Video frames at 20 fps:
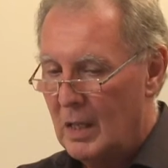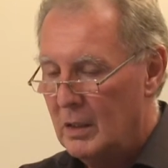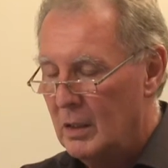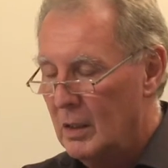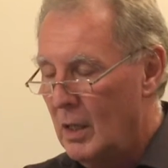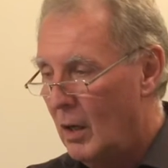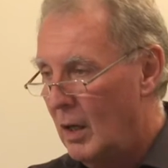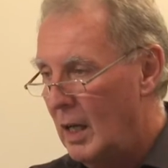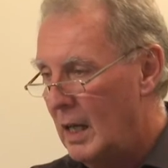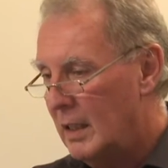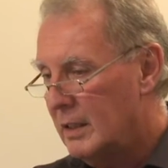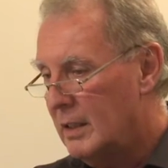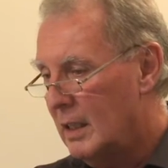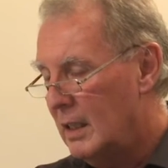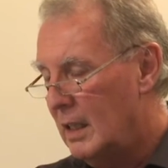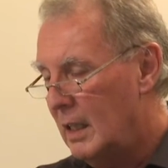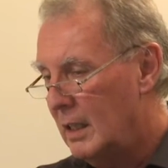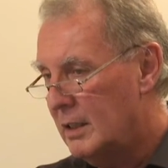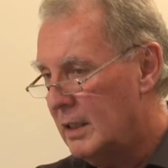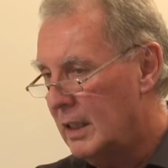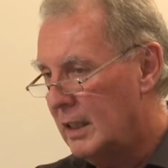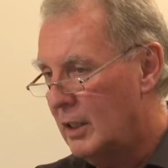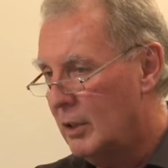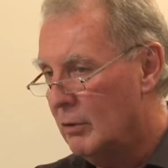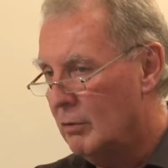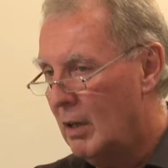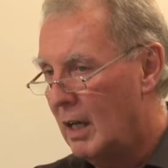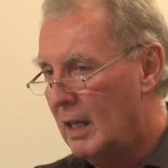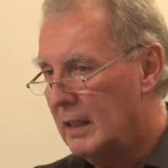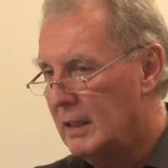No, I think
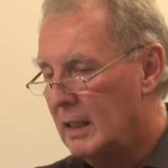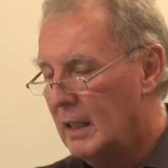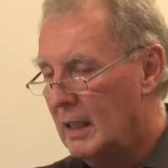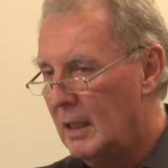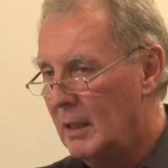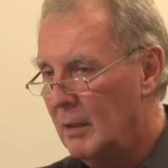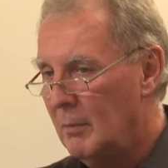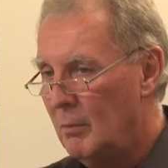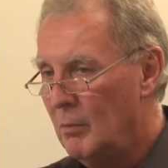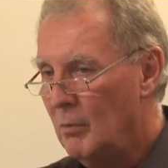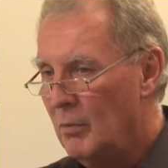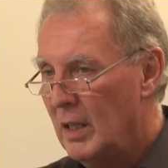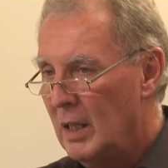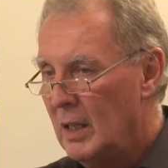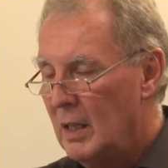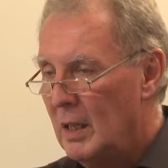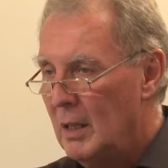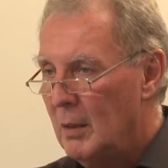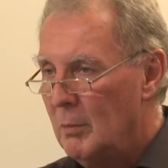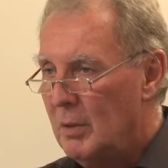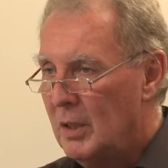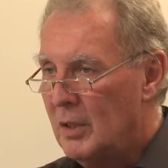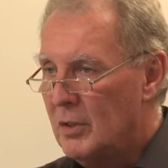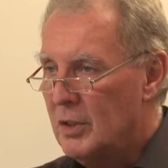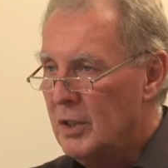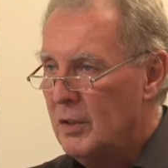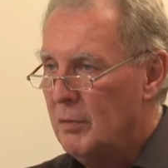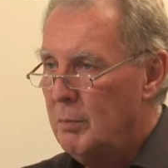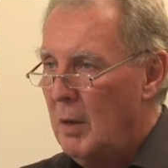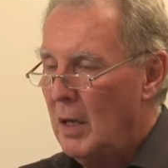you're right,
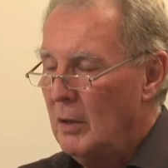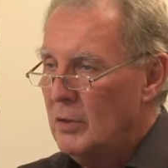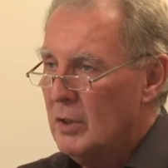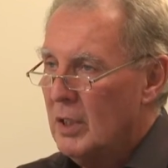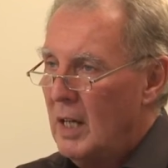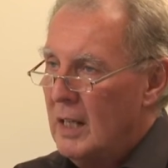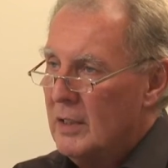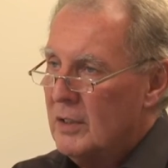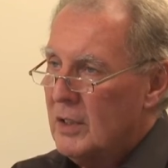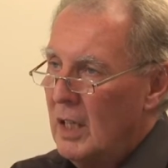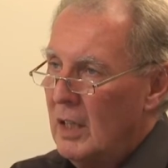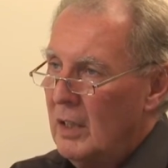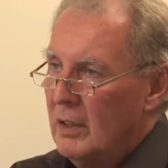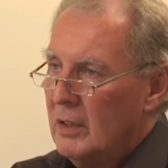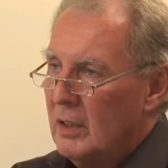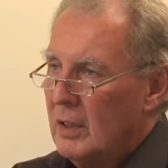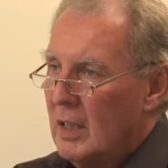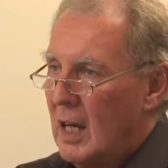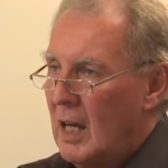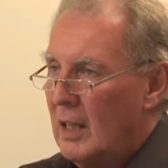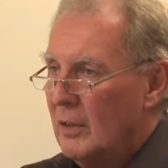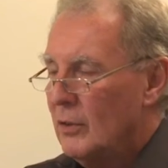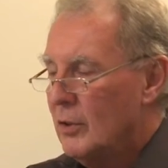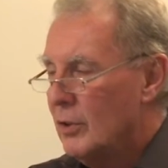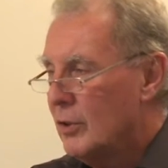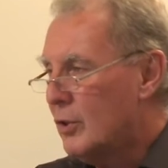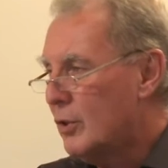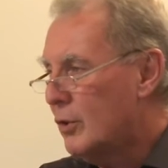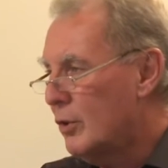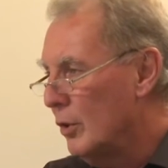because if bow ties aren't
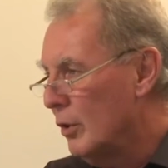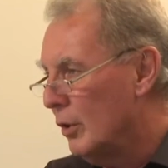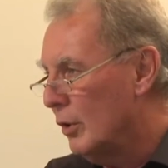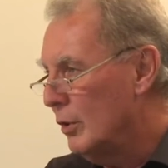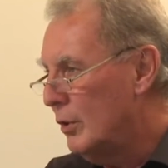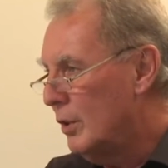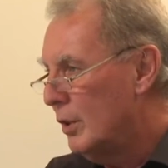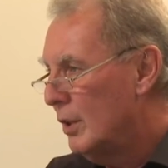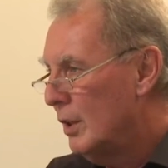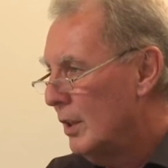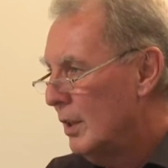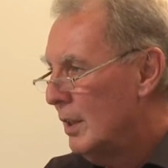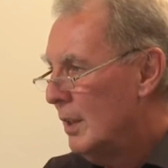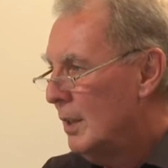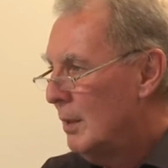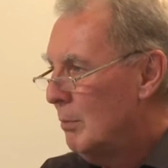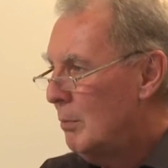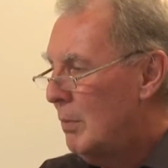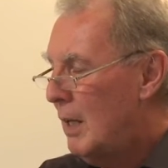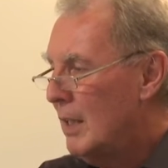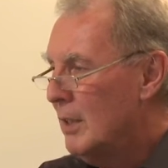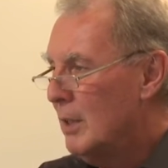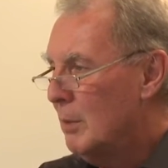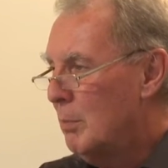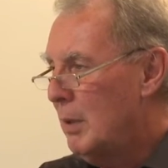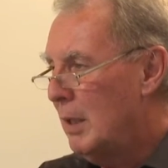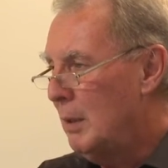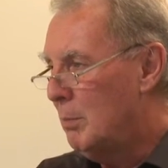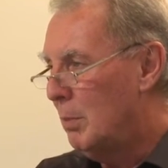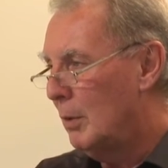understood by the
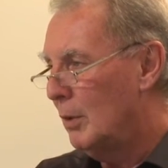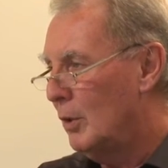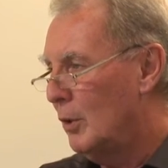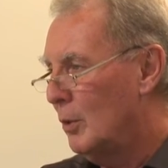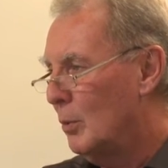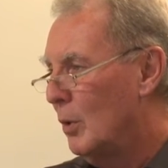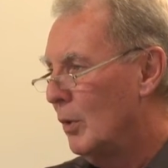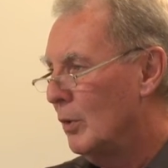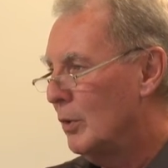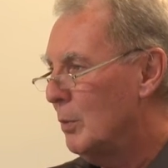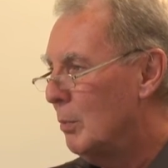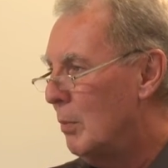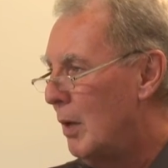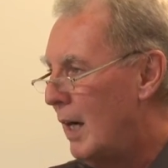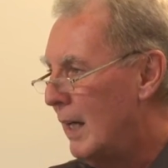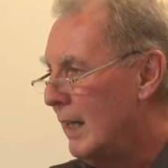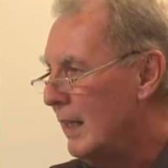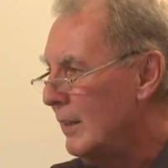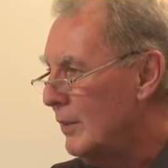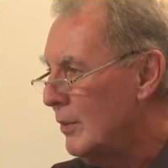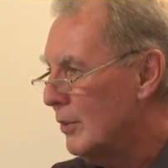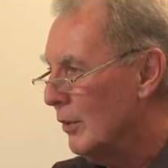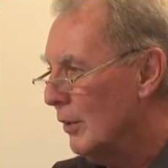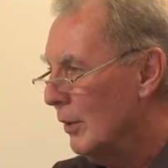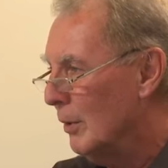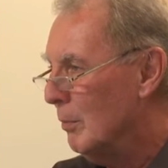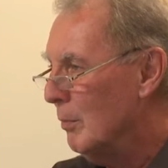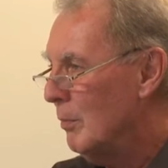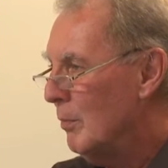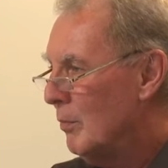people you want to buy into
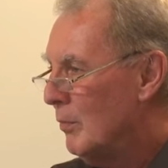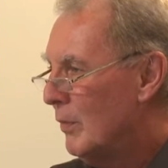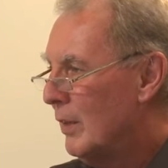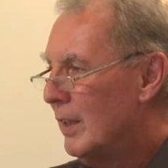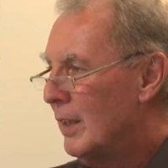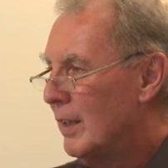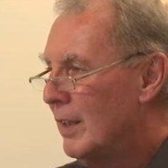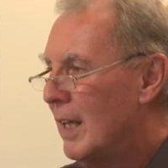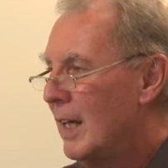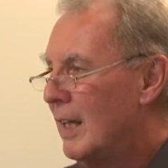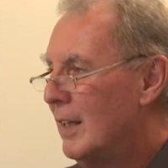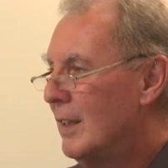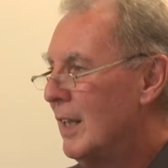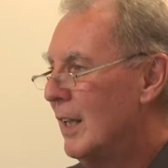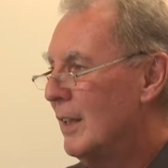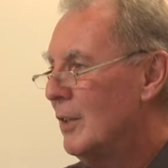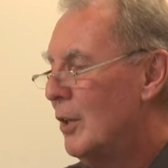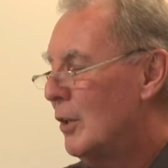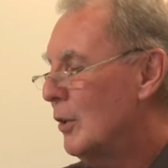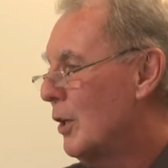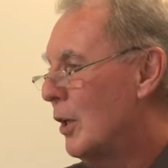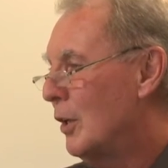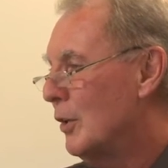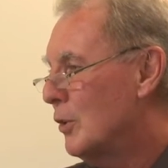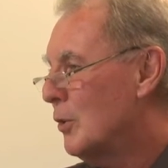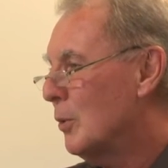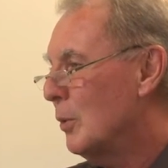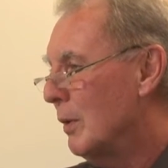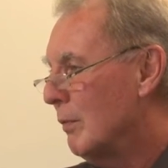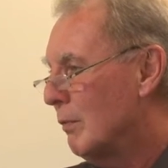them, they're not
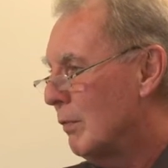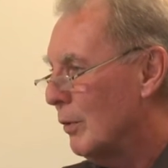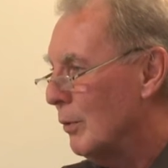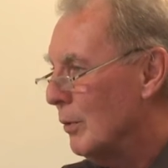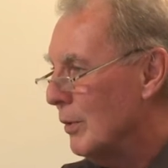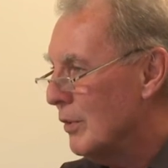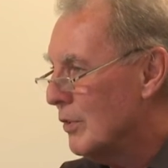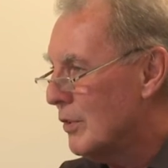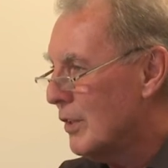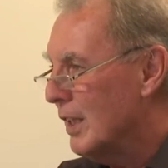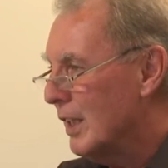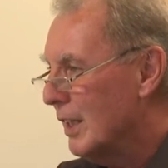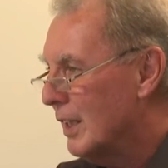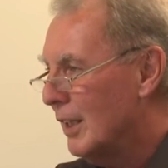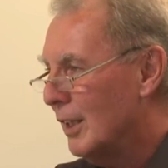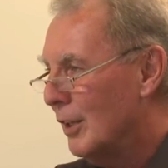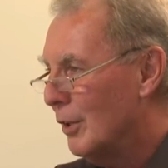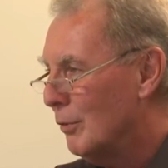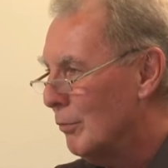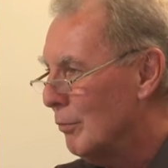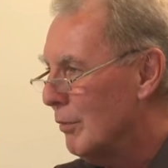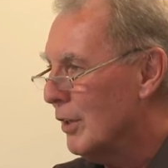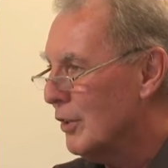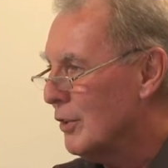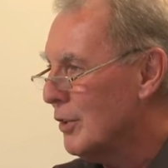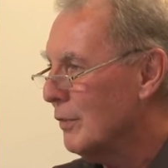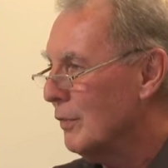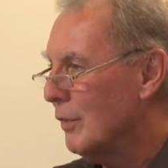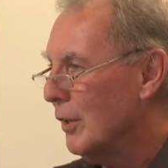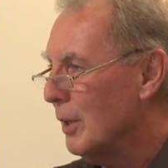going to influence thinking on
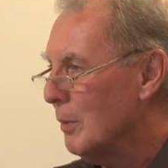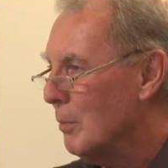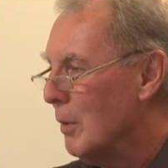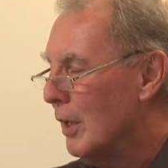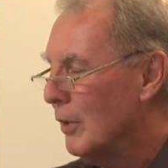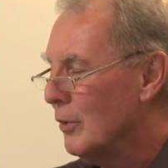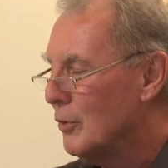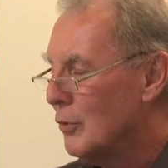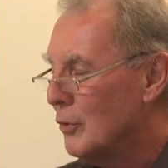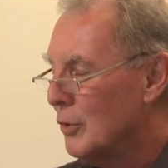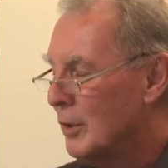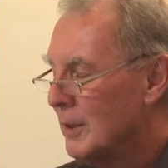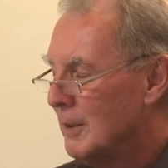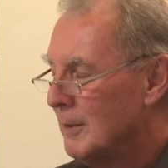risk very much.